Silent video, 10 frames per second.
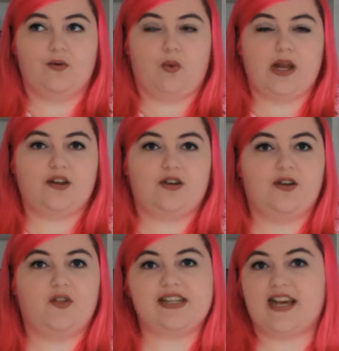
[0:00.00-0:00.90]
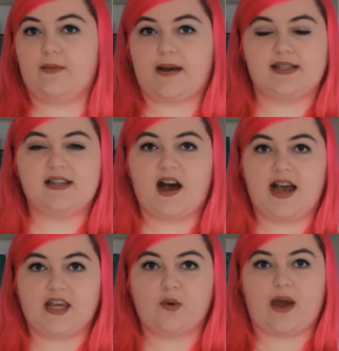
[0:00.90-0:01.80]
on the day you're about to
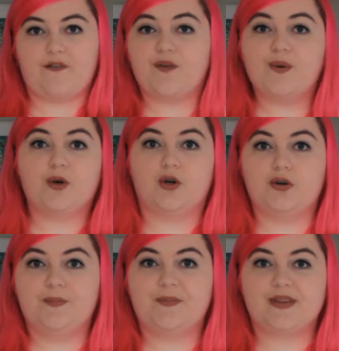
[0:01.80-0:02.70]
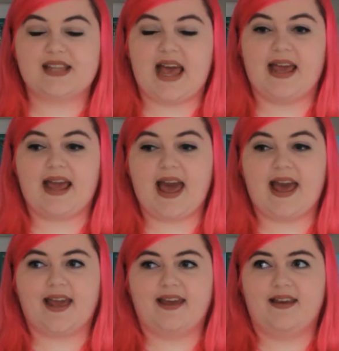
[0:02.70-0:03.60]
die, you get a phone call saying,
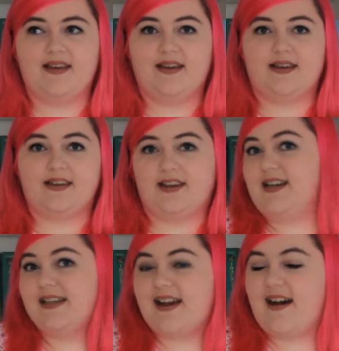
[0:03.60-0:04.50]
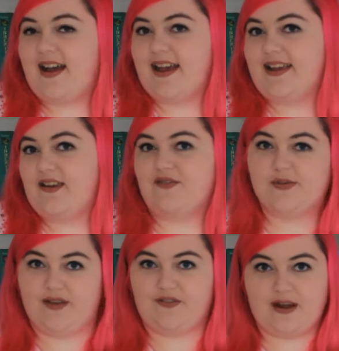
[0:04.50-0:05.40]
hey, you're gonna die, you have
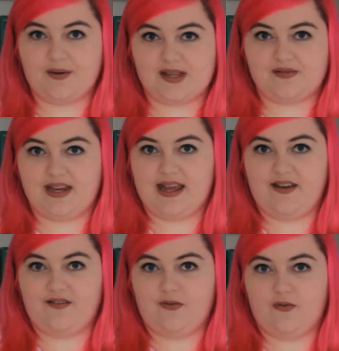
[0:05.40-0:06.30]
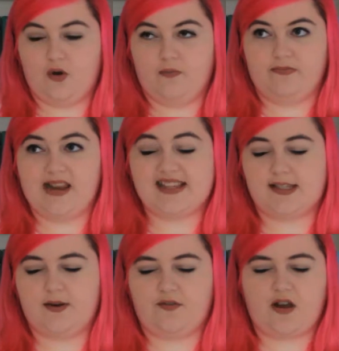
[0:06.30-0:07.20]
24 hours left to live, or less
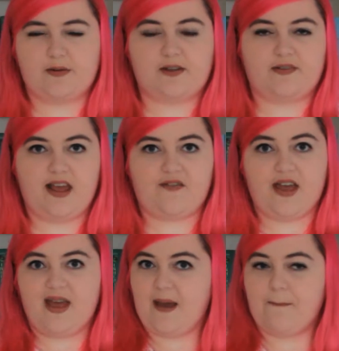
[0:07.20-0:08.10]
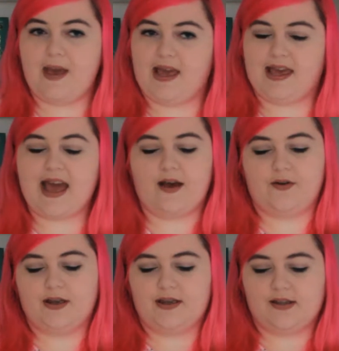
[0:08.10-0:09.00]
than 24 hours left to live, make it
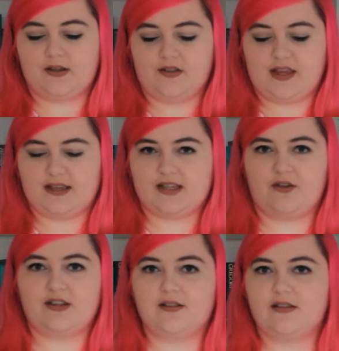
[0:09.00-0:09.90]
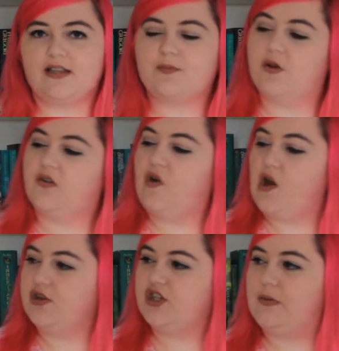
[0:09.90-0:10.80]
count, sort of thing. So this book
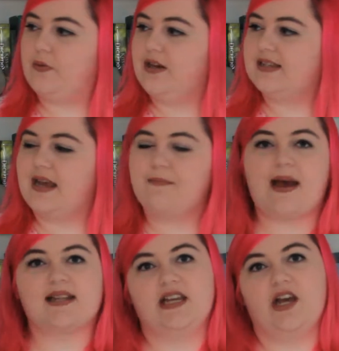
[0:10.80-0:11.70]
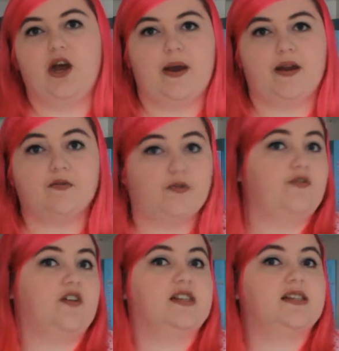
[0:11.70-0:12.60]
follows two boys named Matteo and
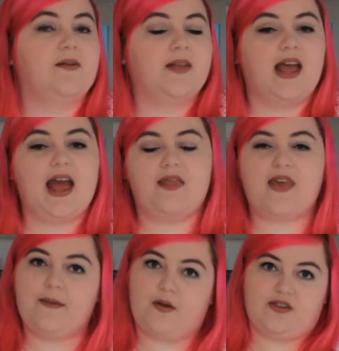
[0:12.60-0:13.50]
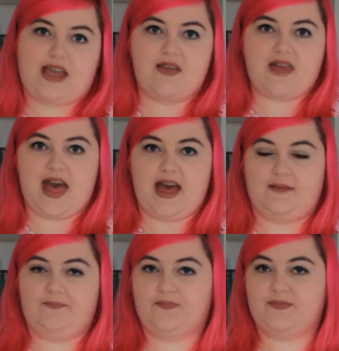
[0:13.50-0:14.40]
Rufus, and they both get their